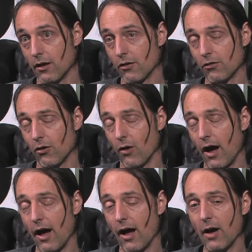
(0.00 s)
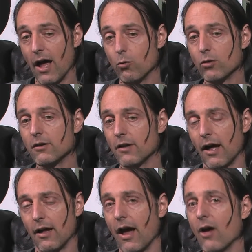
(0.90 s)
So I
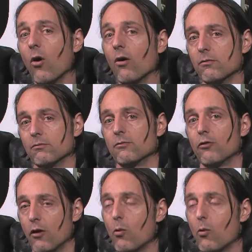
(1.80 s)
for